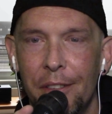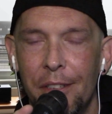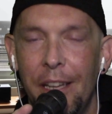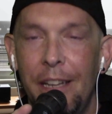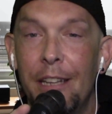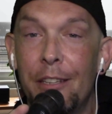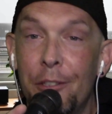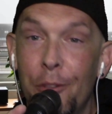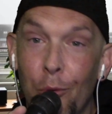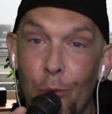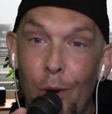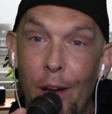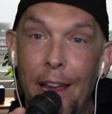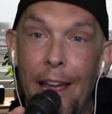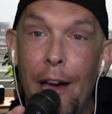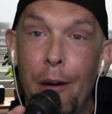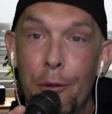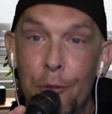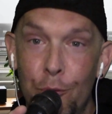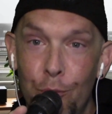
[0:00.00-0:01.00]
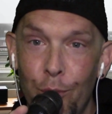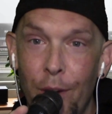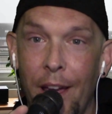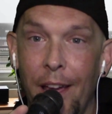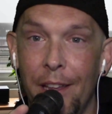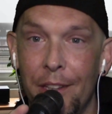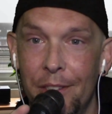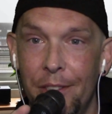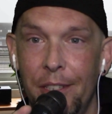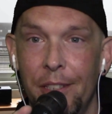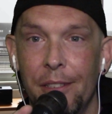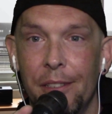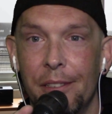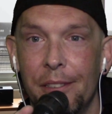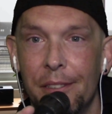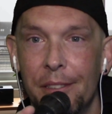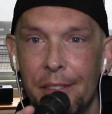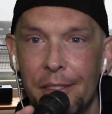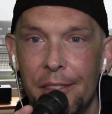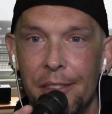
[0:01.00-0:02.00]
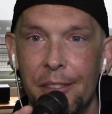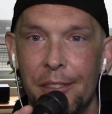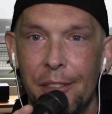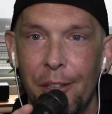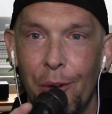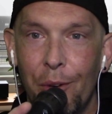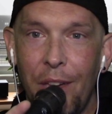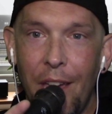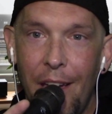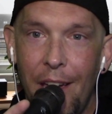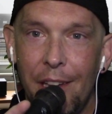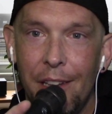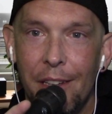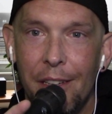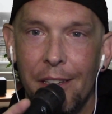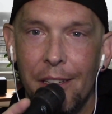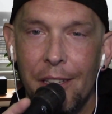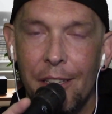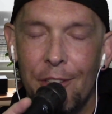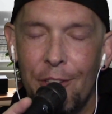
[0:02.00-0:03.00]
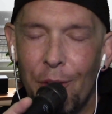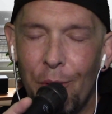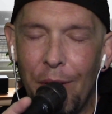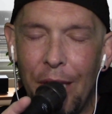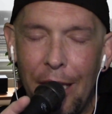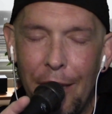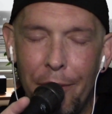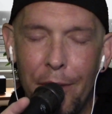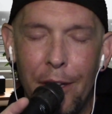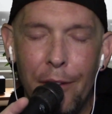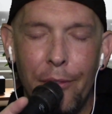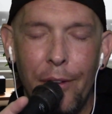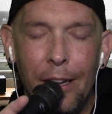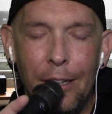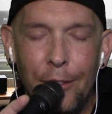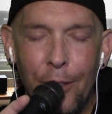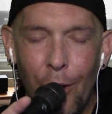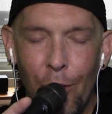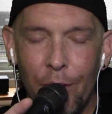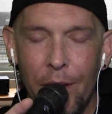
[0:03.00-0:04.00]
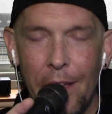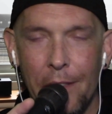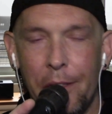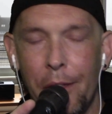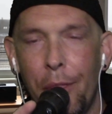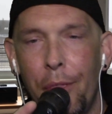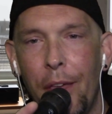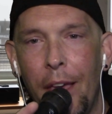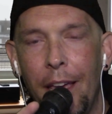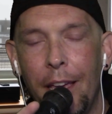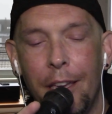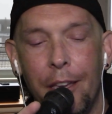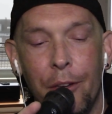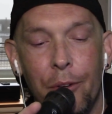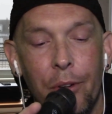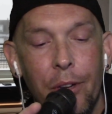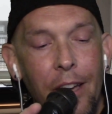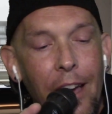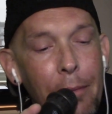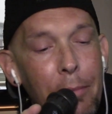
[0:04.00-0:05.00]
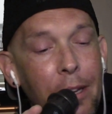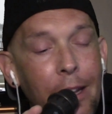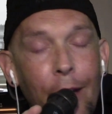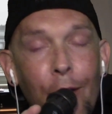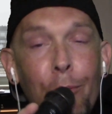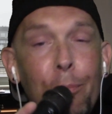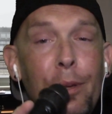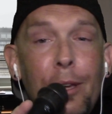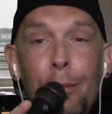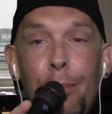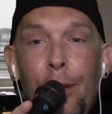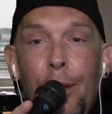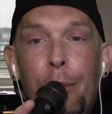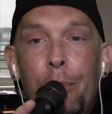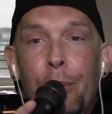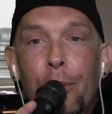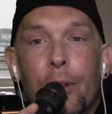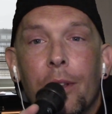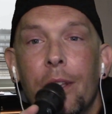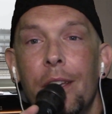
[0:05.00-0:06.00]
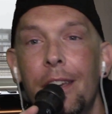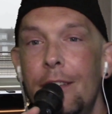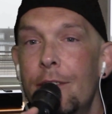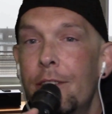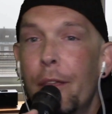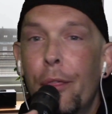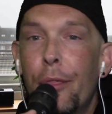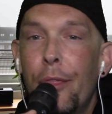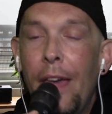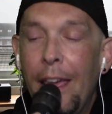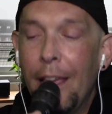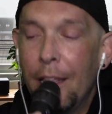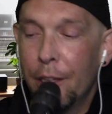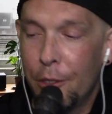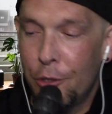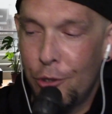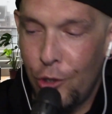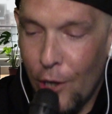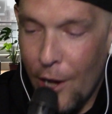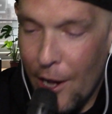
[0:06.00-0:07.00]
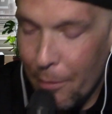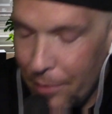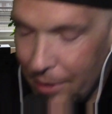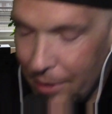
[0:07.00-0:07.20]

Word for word: And it's the way I was raised. Okay? So even if I don't get to thank you, I mean, helping people is a thankless job